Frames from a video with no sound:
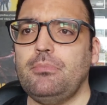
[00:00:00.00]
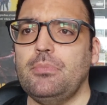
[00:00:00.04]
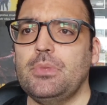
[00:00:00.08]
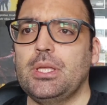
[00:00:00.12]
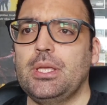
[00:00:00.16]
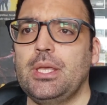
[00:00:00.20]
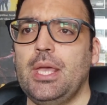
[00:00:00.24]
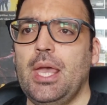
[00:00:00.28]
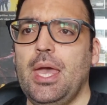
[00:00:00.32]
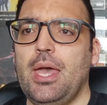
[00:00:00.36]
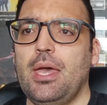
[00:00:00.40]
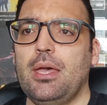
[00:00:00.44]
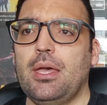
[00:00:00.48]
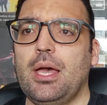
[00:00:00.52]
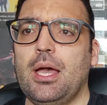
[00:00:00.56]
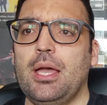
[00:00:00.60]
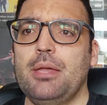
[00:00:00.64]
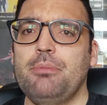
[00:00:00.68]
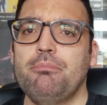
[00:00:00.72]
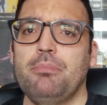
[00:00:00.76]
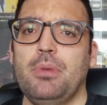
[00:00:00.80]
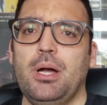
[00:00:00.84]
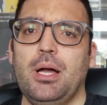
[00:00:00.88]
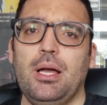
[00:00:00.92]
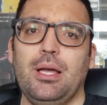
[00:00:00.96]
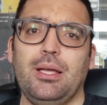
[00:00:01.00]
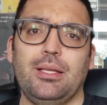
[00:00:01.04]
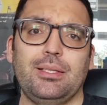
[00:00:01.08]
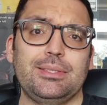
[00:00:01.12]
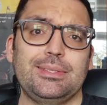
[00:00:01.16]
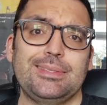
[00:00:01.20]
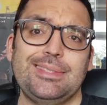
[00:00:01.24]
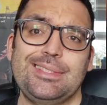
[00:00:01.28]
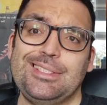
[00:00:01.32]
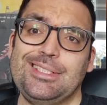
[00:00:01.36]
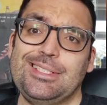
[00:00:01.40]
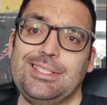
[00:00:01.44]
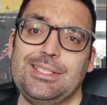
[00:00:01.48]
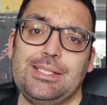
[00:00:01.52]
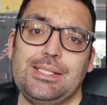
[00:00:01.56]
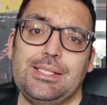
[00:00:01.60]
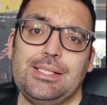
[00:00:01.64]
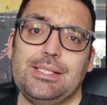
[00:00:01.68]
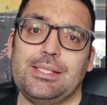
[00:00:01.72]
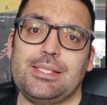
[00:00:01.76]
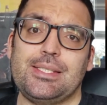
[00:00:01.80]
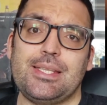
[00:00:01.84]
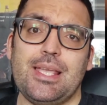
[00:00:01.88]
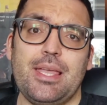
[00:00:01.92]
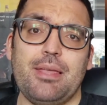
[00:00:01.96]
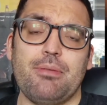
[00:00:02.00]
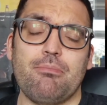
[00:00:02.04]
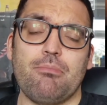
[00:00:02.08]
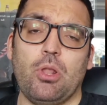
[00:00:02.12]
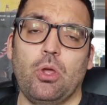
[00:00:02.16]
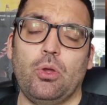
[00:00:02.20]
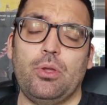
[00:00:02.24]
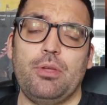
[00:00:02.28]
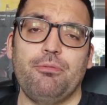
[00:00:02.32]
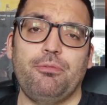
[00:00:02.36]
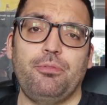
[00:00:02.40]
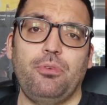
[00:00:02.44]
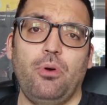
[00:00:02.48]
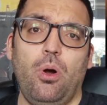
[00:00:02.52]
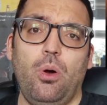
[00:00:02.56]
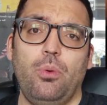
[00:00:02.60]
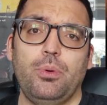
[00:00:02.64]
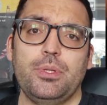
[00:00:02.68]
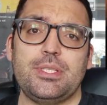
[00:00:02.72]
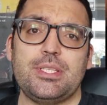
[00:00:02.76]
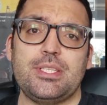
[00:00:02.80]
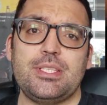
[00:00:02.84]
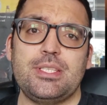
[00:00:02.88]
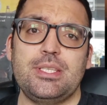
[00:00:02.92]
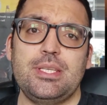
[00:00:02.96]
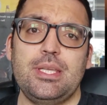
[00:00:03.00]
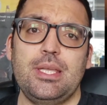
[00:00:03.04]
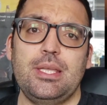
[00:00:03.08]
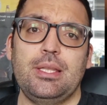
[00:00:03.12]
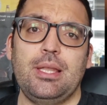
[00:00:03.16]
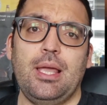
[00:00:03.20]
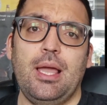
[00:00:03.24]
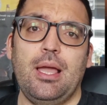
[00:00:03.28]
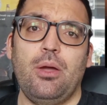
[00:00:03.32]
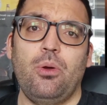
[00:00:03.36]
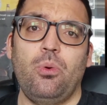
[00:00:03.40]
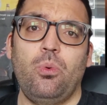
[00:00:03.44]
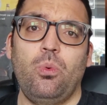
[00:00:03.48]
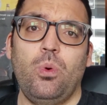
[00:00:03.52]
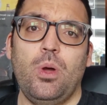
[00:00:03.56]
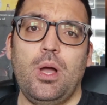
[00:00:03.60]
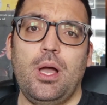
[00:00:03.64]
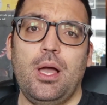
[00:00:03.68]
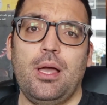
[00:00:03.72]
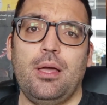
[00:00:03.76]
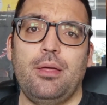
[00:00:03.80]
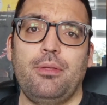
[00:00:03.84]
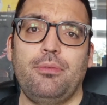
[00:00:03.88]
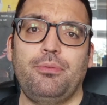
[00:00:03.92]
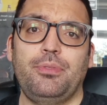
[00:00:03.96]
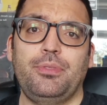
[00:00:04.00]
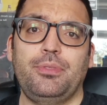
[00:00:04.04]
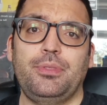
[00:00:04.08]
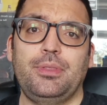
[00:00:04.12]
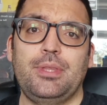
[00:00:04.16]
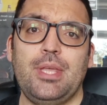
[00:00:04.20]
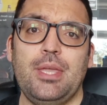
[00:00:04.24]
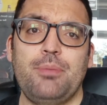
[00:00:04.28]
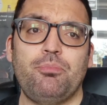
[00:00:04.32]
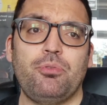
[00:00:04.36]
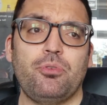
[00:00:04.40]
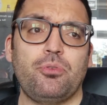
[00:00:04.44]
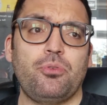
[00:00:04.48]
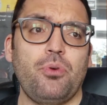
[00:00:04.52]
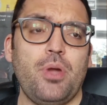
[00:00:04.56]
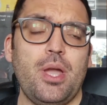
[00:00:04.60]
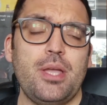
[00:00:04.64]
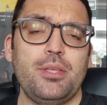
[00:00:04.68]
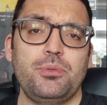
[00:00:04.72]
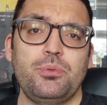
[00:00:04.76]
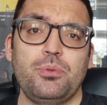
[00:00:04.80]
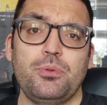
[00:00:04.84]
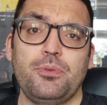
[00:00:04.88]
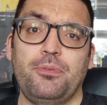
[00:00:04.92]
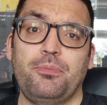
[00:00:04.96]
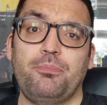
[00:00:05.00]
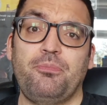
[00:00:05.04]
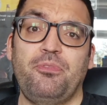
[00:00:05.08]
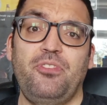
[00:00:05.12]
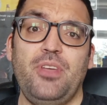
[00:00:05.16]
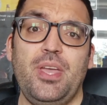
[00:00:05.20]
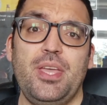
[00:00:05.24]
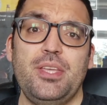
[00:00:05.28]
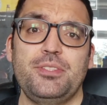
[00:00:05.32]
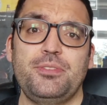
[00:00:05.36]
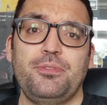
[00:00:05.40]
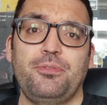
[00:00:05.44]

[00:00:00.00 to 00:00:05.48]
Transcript: yeah, I'm uh, it. looking forward to seeing how uh, they progress with phase